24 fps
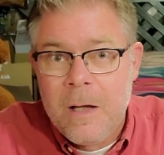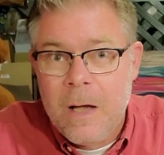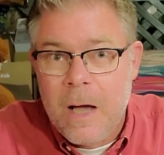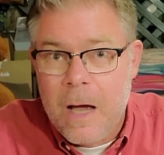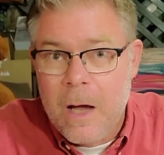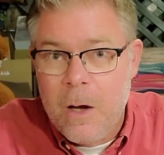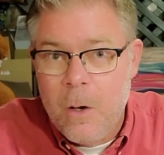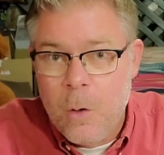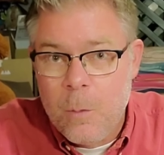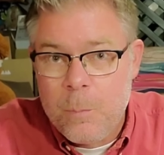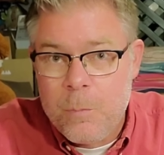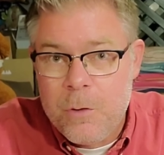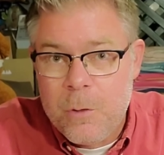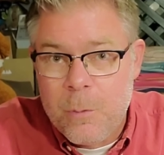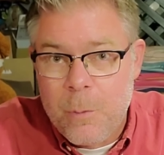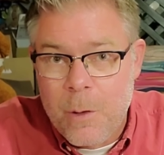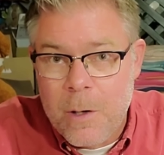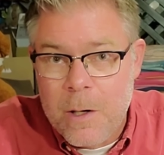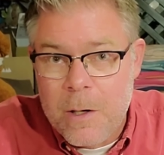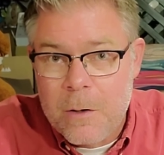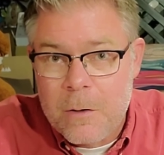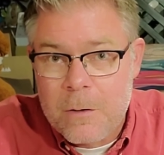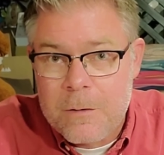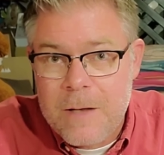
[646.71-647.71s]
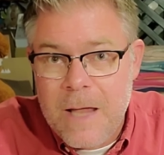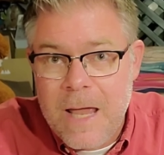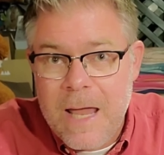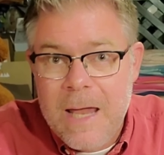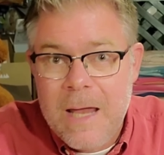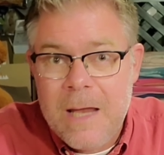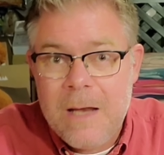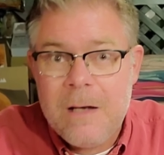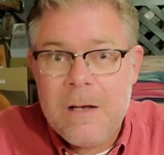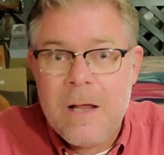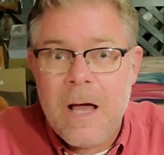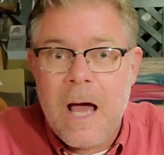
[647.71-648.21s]
I hope you were
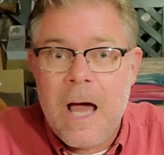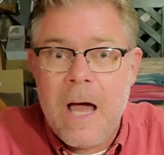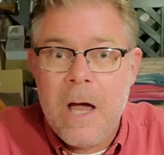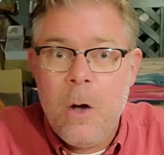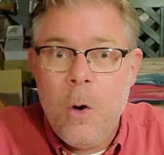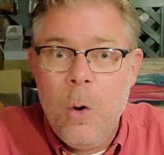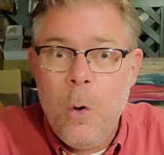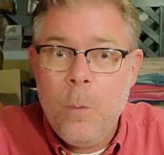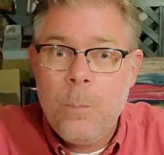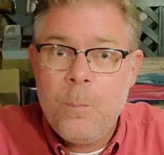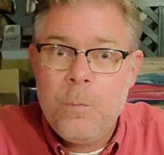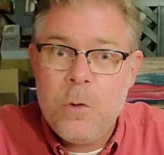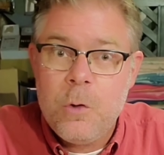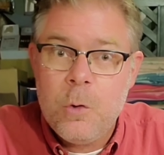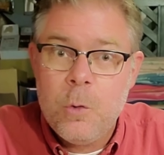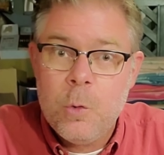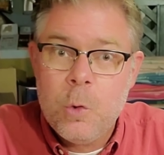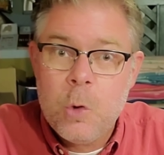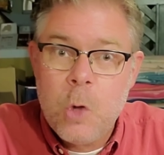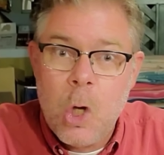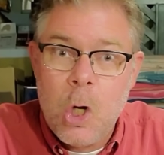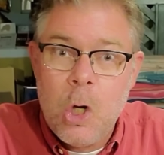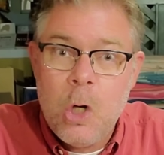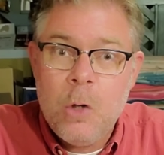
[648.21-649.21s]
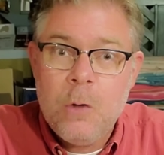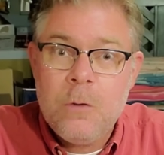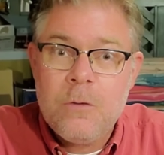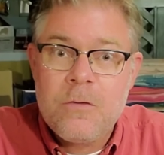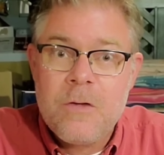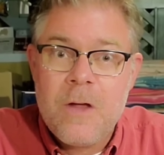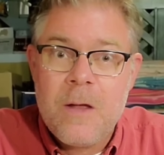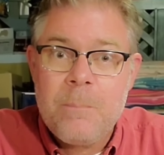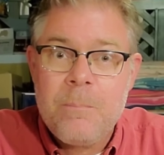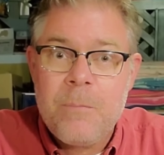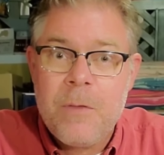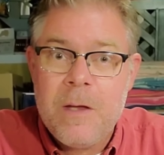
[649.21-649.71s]
entertained. I hope you learned
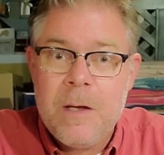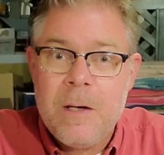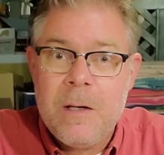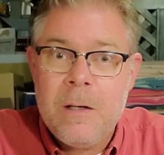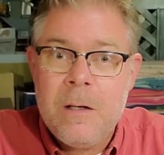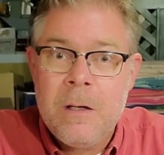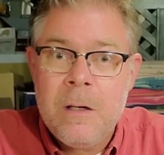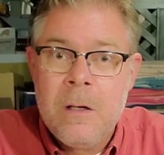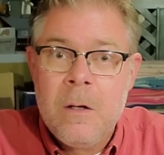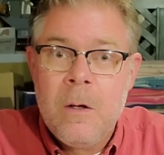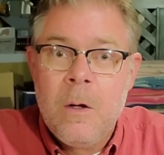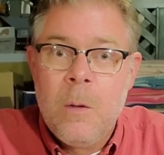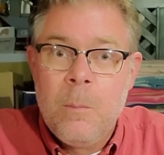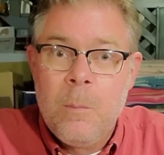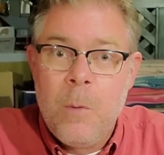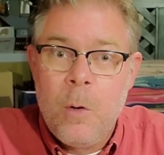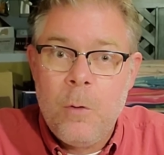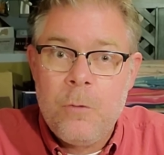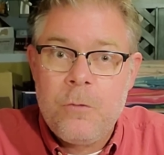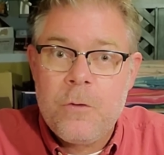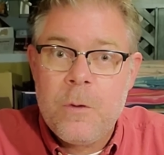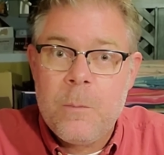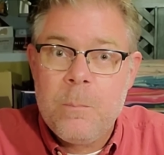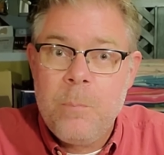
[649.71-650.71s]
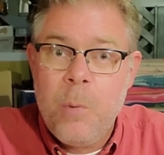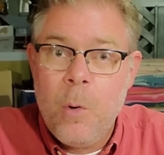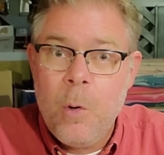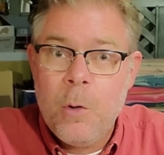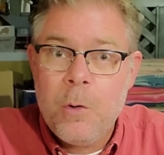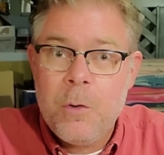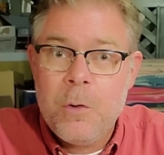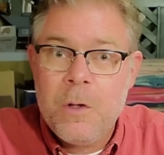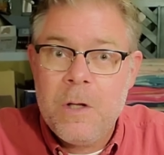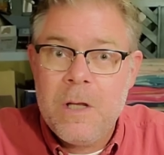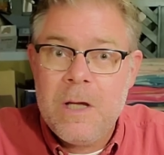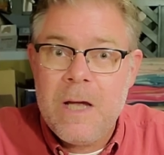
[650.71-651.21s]
something. Most
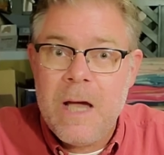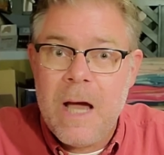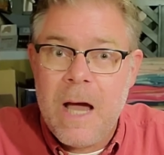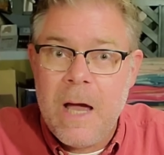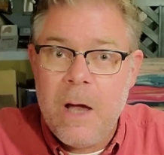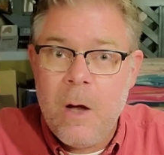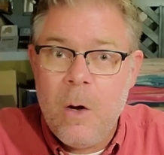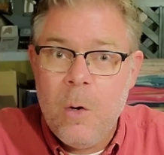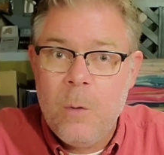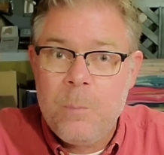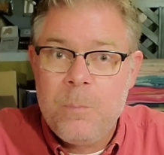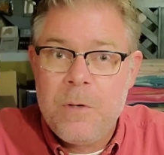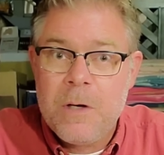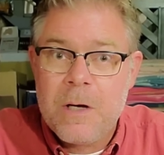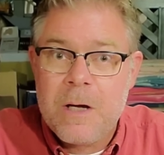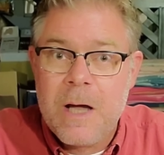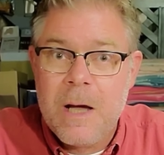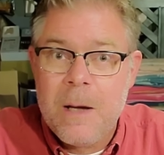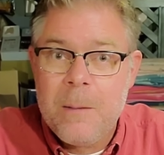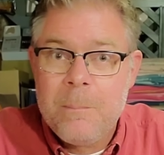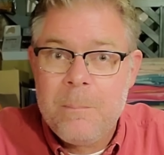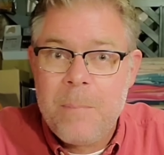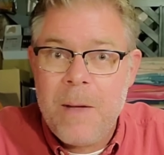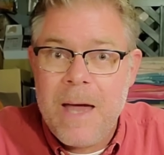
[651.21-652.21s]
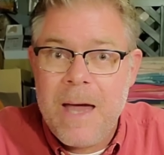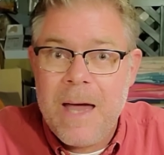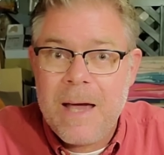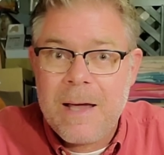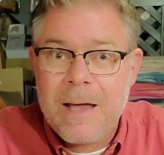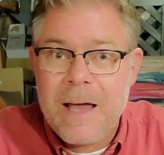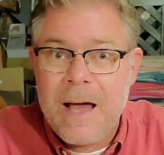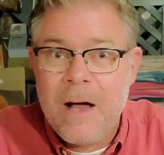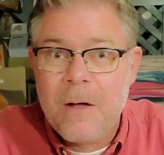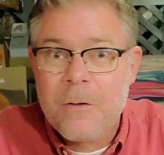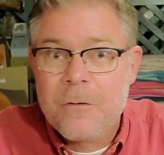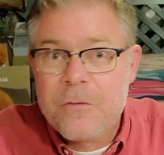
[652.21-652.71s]
importantly, I hope you come
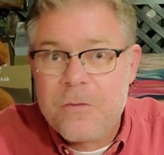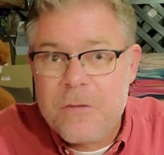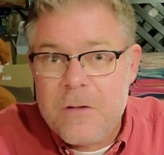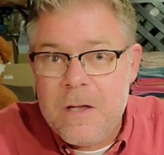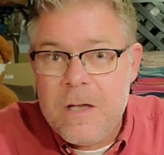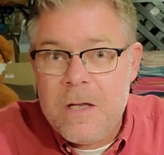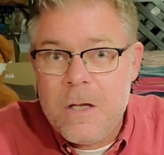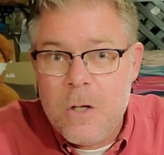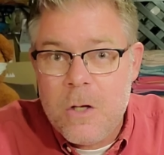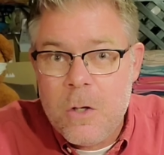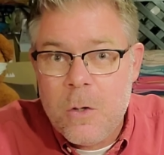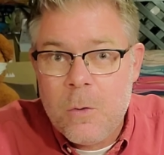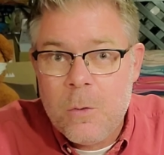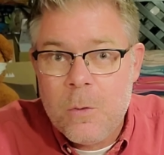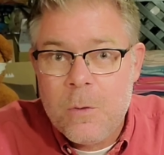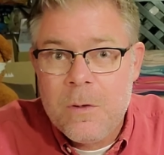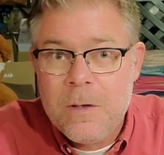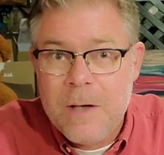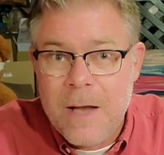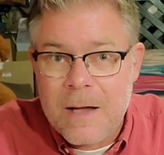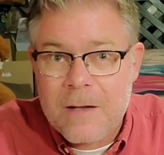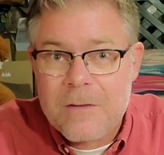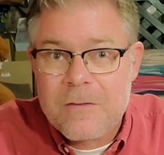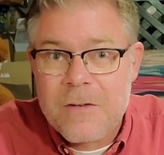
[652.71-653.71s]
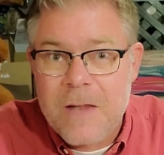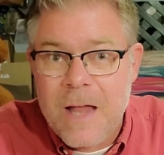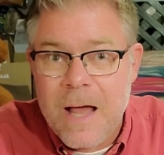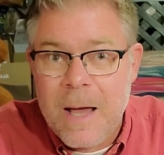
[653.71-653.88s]
back. I'll see you next